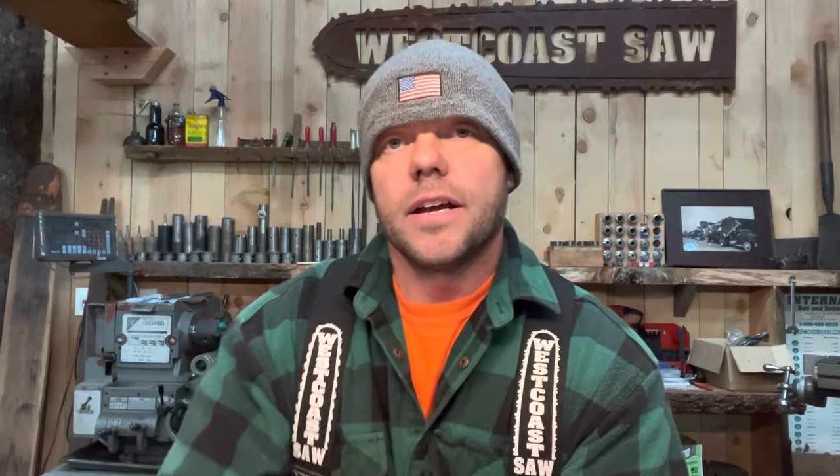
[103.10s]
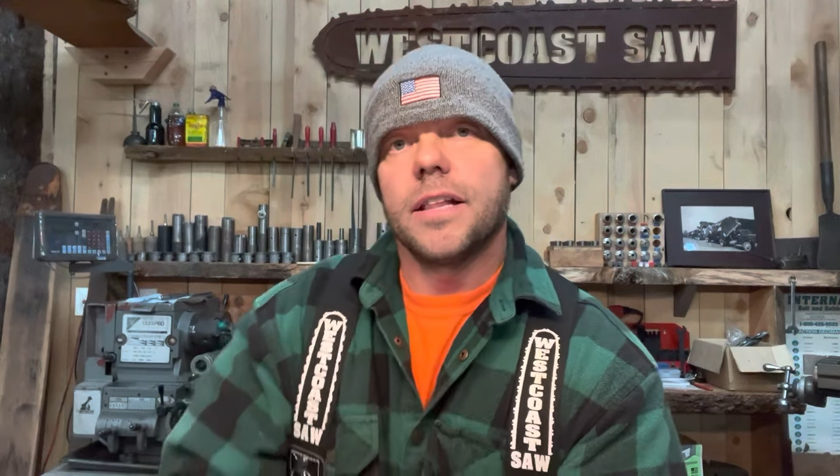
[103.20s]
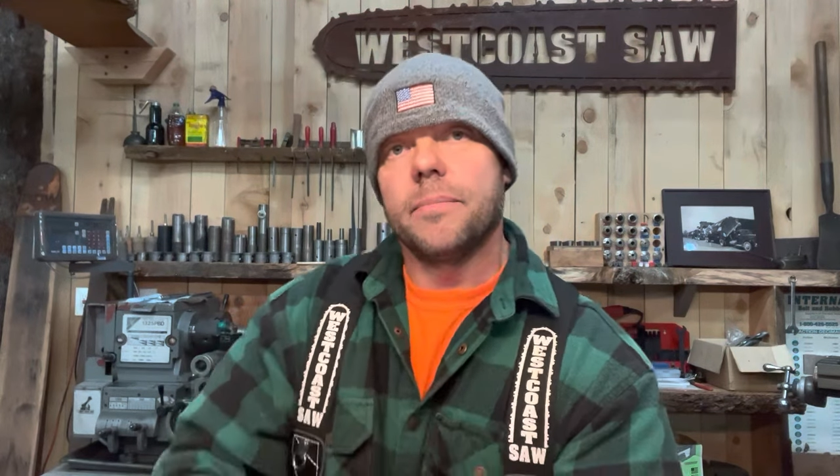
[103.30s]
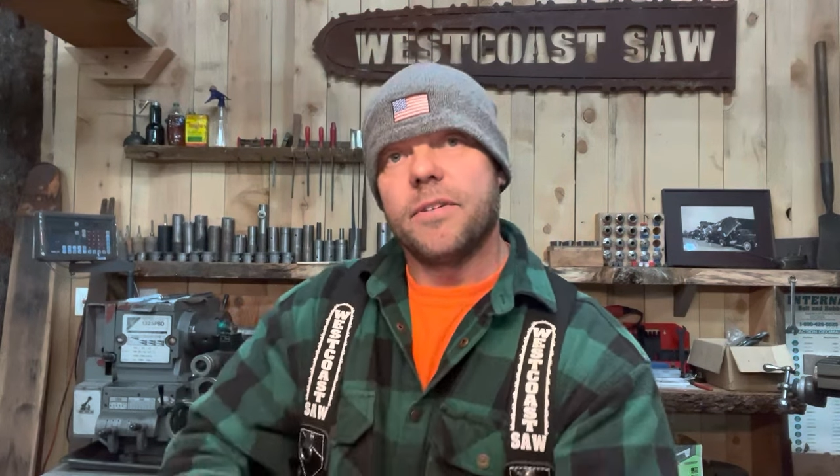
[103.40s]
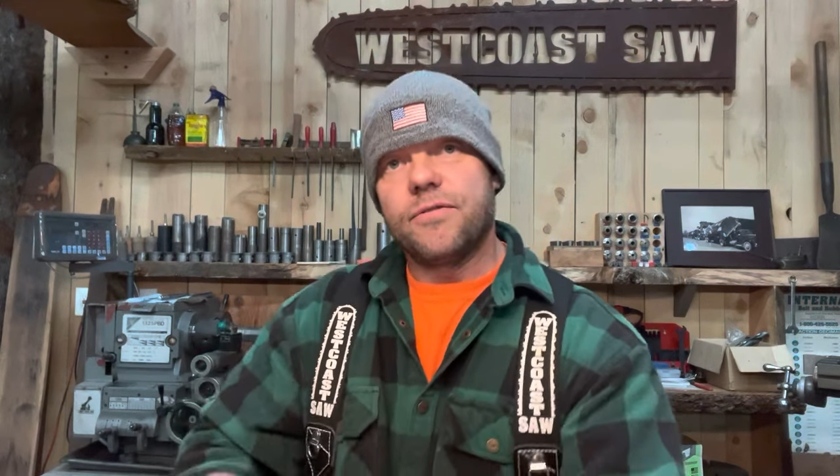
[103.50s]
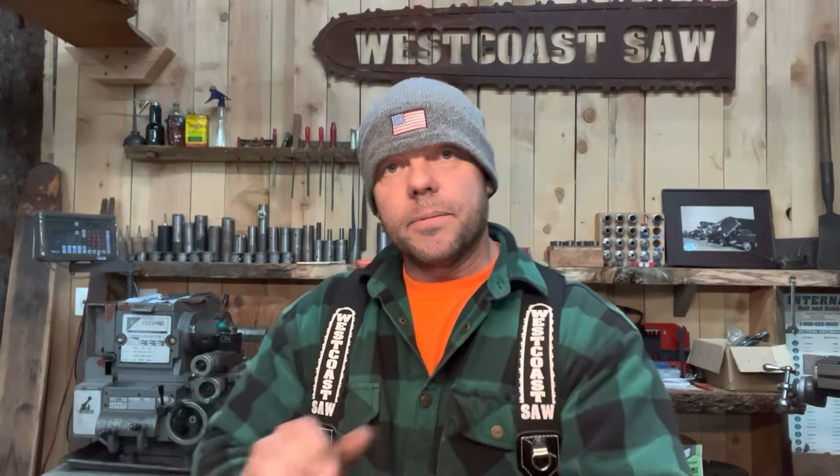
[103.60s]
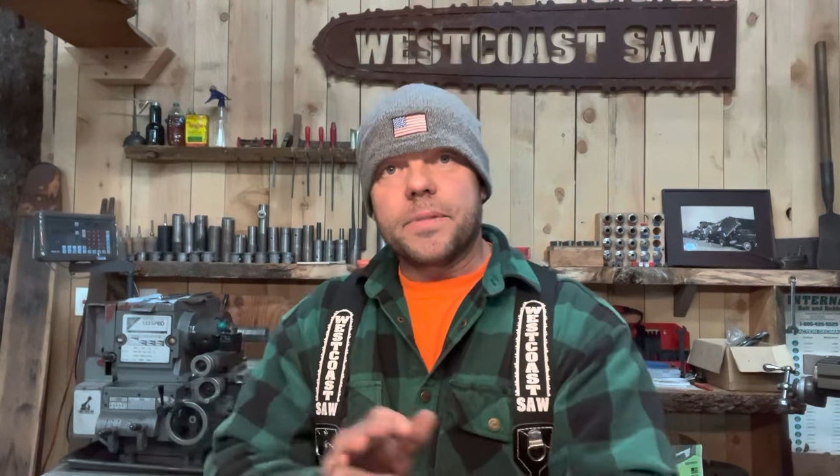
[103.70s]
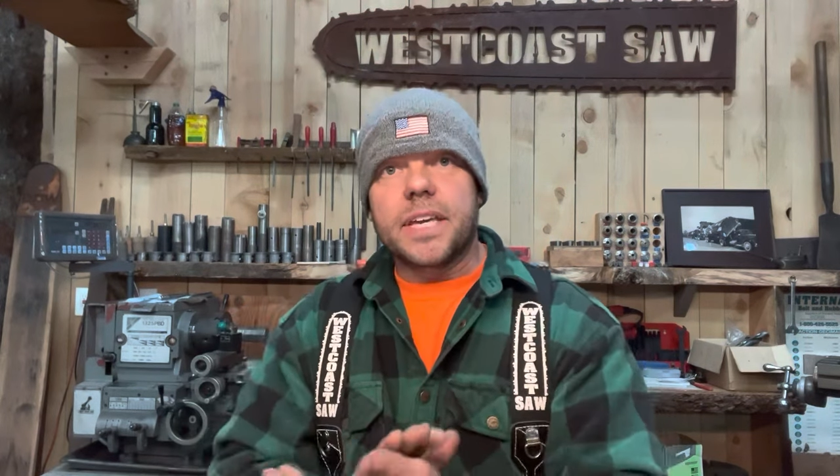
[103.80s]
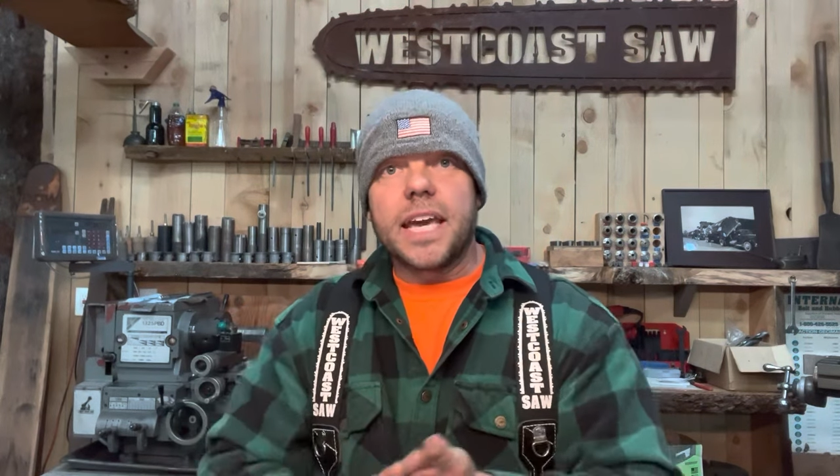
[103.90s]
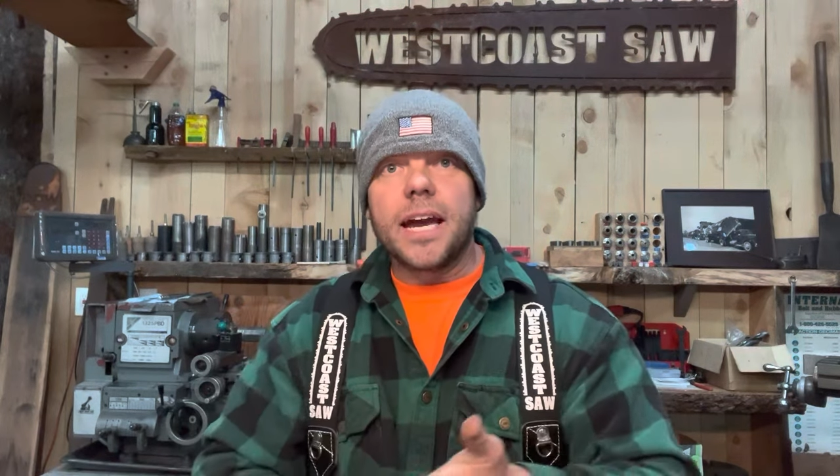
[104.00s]
let me flip
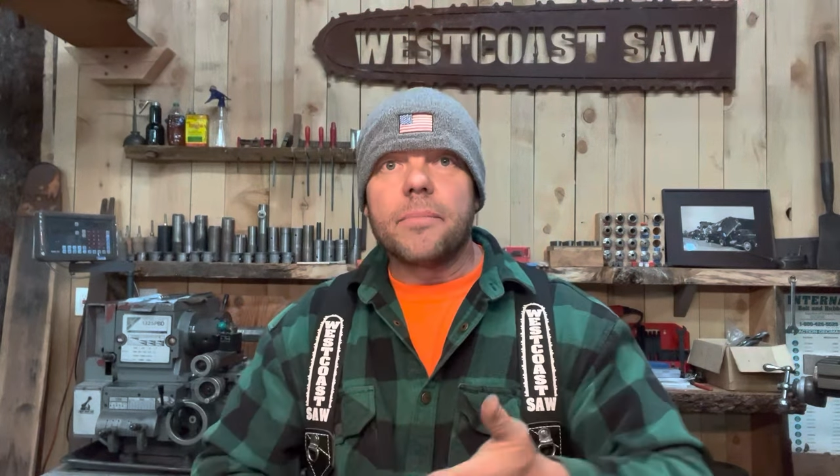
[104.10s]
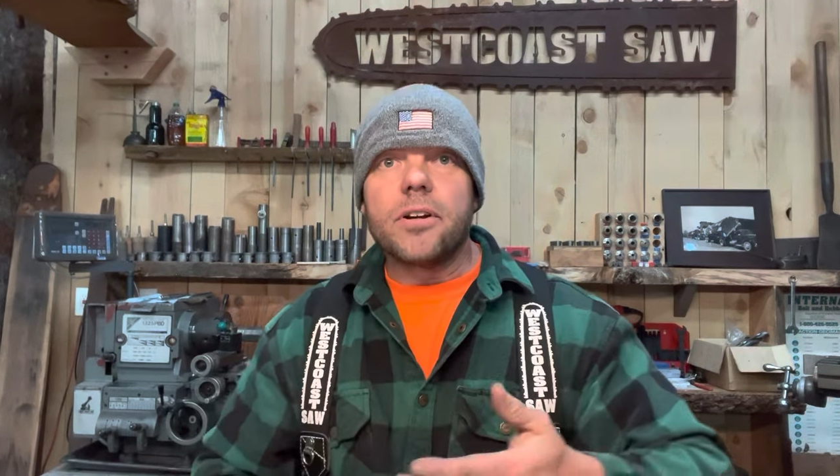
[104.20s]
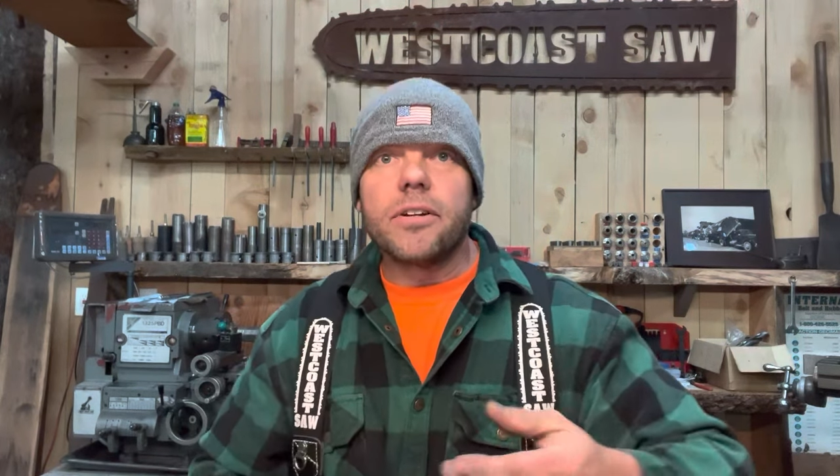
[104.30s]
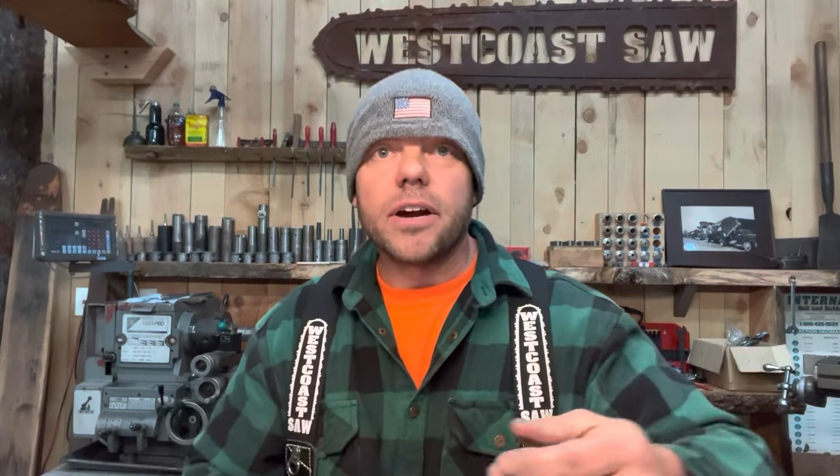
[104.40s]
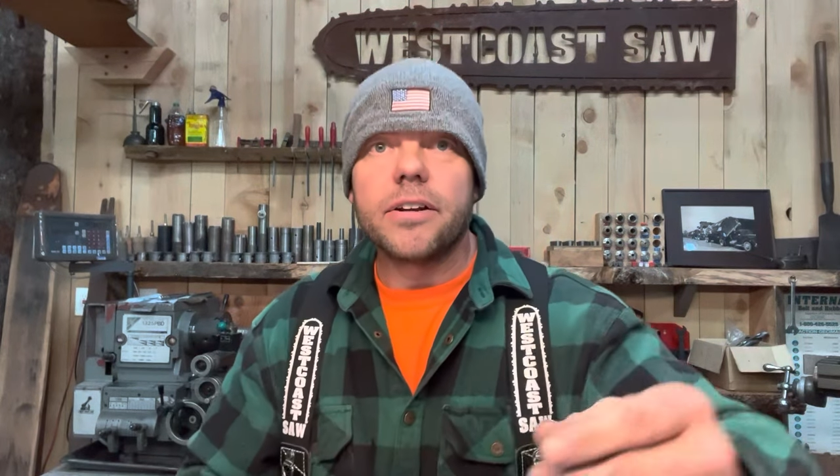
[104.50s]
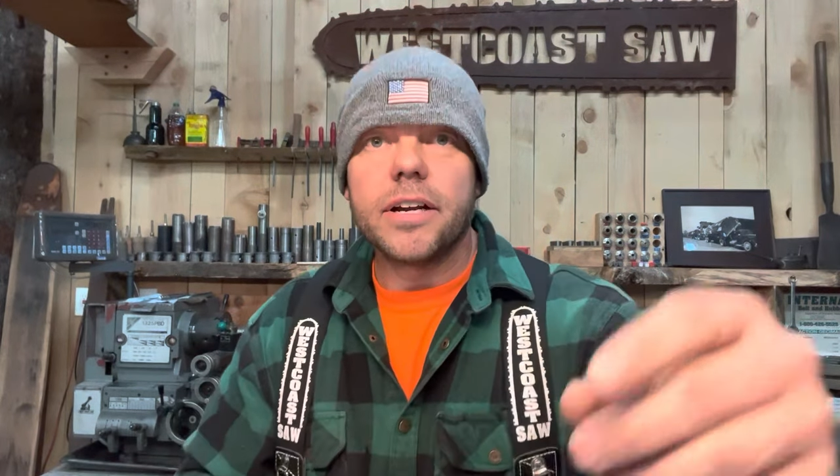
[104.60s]
the camera around